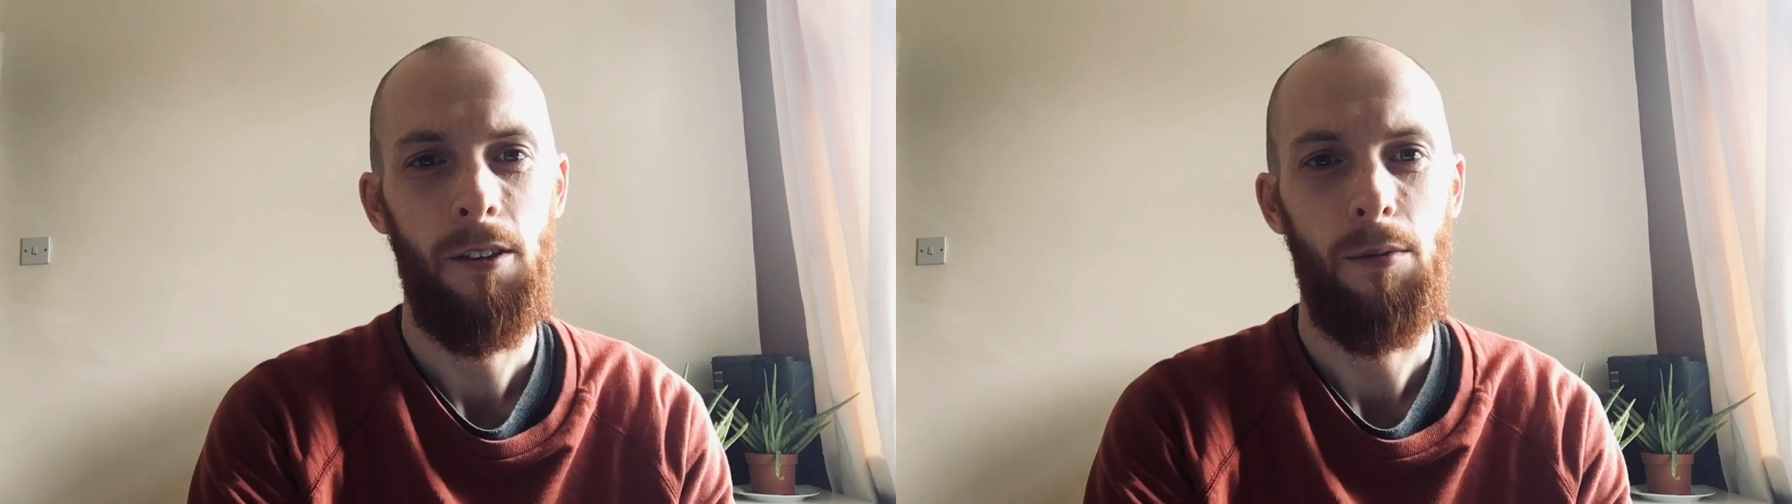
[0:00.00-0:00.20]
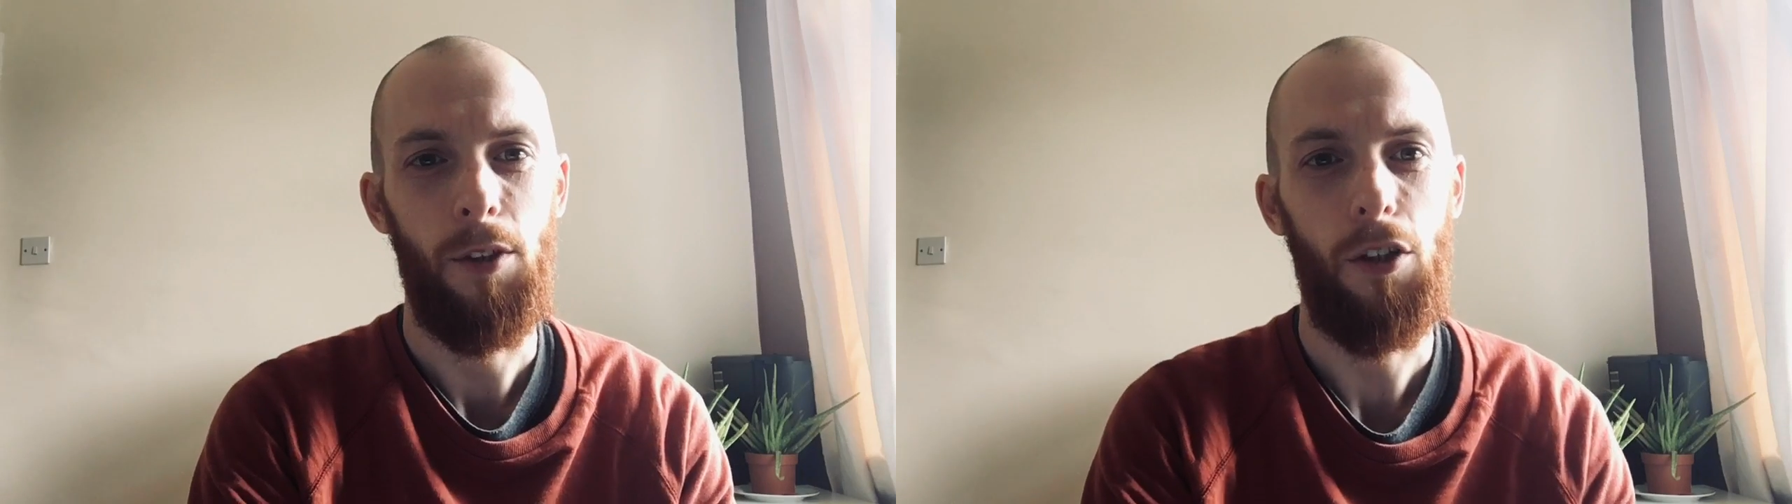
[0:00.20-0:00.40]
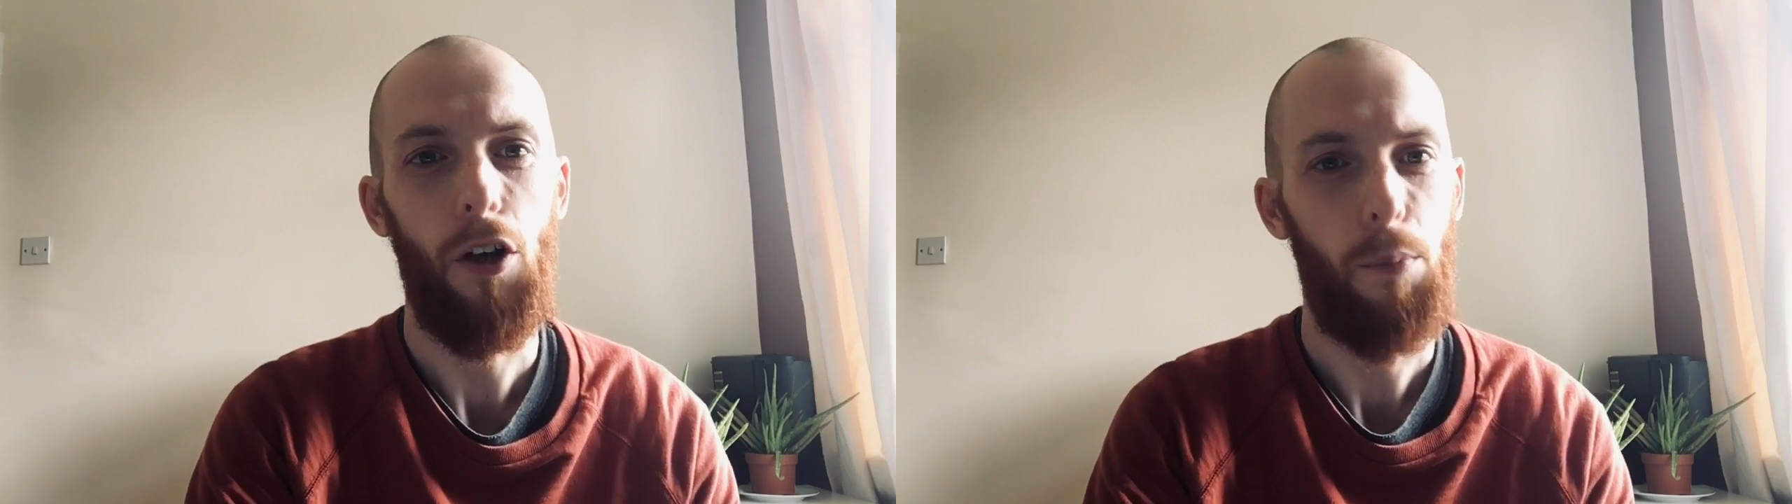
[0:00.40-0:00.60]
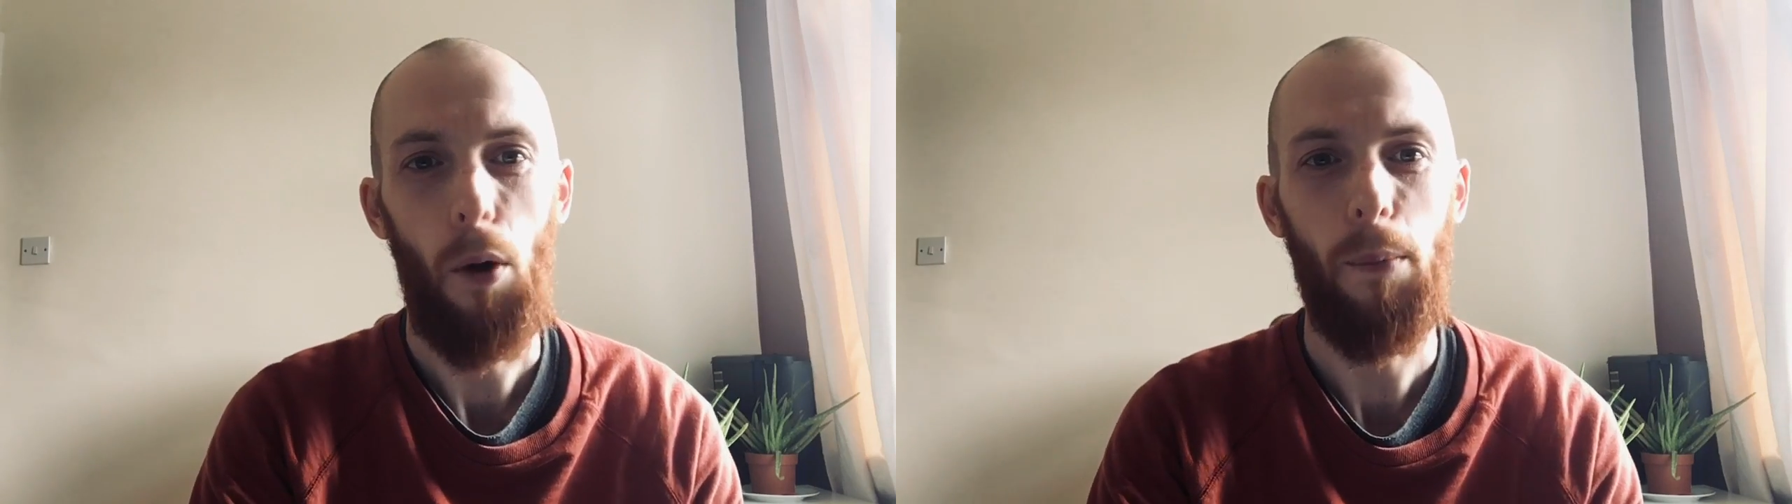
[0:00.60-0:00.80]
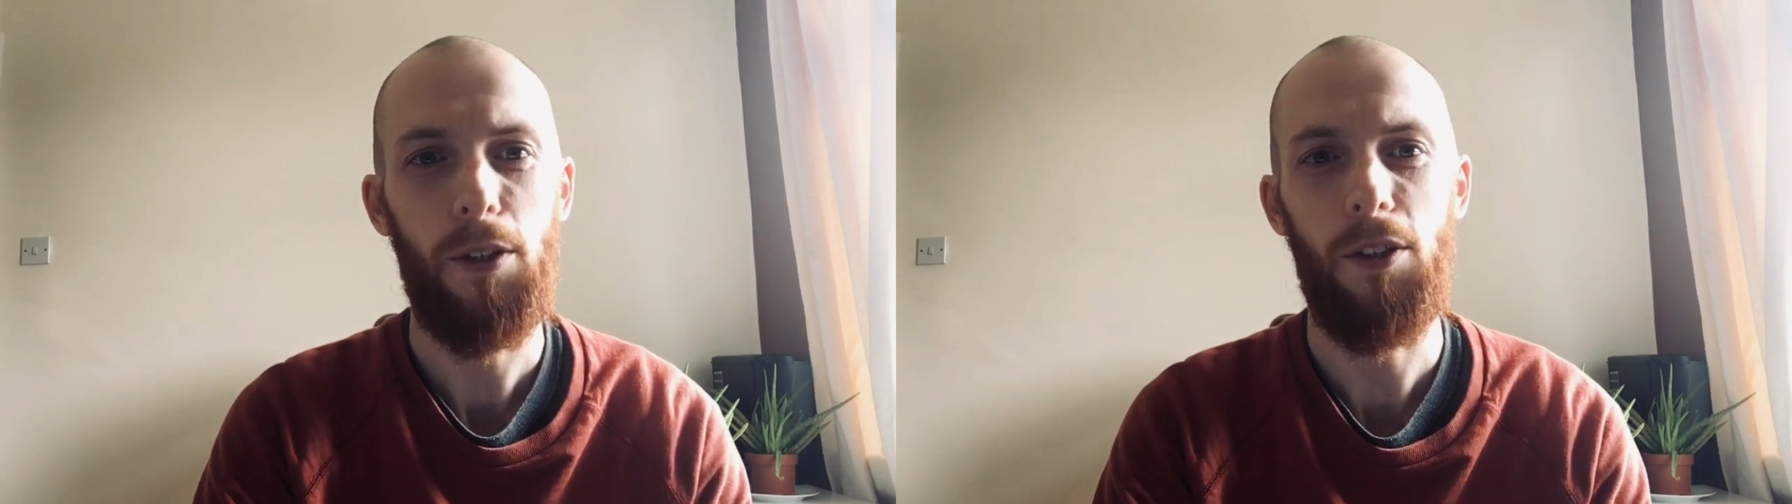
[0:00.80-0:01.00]
When God
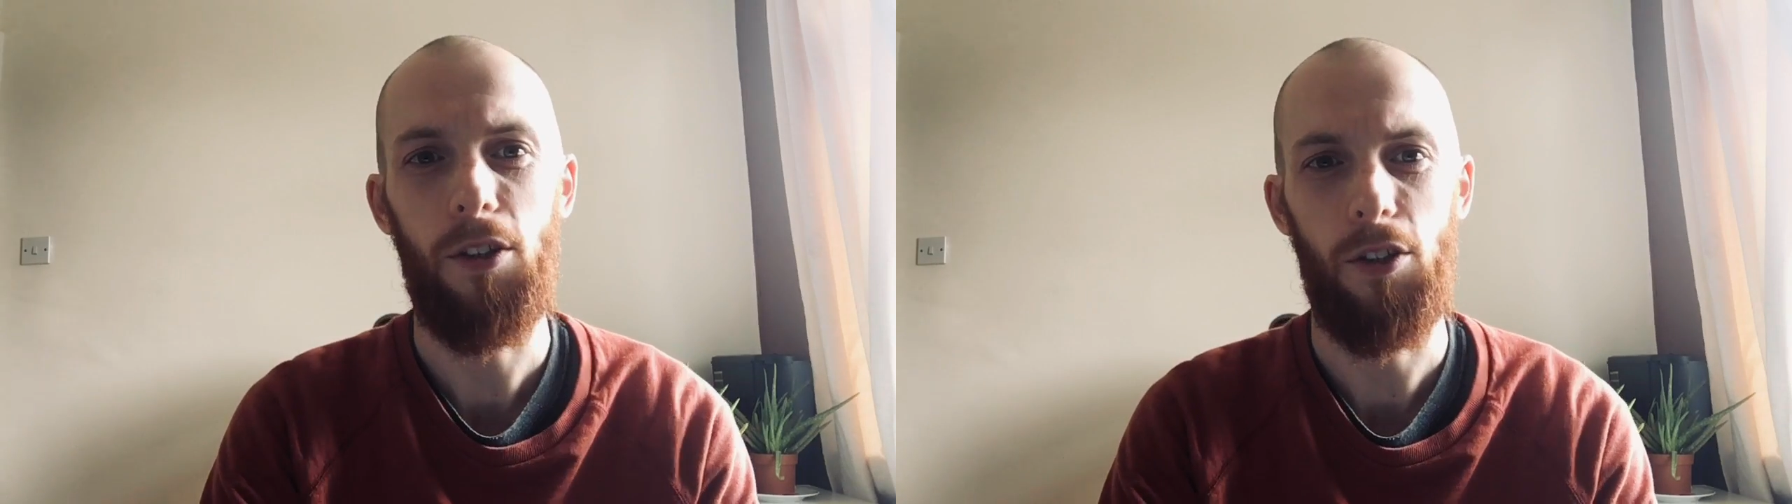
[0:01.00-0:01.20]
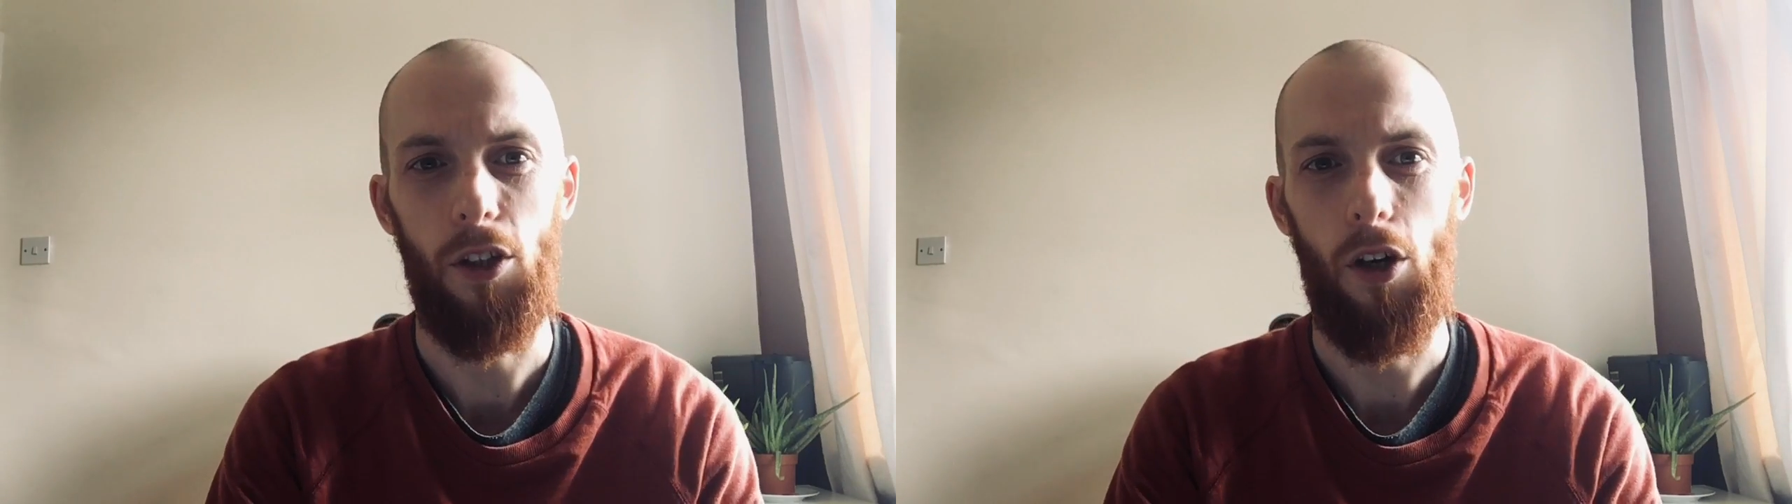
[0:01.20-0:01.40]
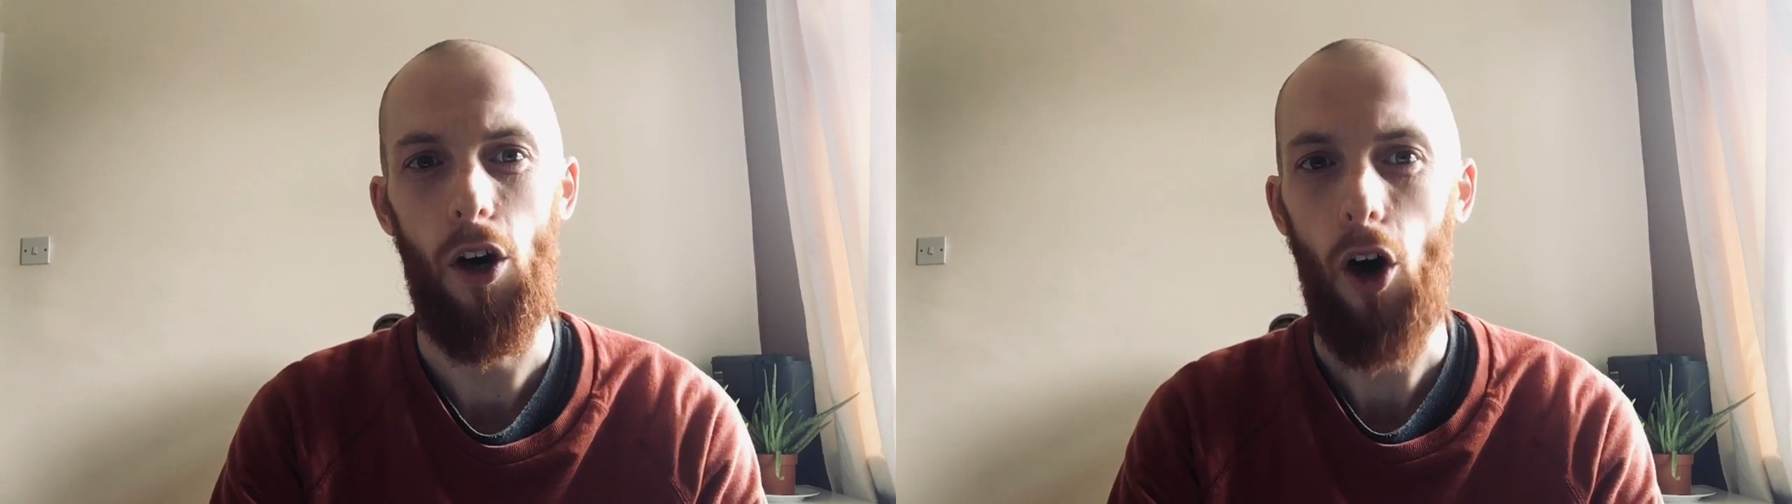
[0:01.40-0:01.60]
promises us a